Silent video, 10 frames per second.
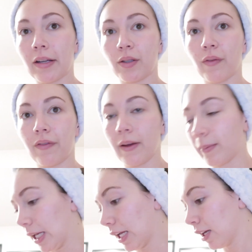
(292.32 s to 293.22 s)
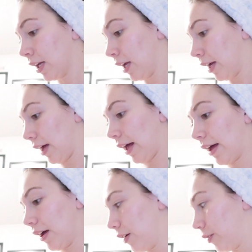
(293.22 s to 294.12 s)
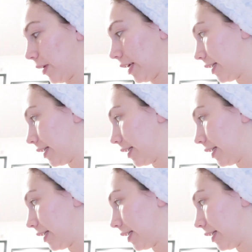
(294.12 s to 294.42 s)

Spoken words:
that don't fit me. I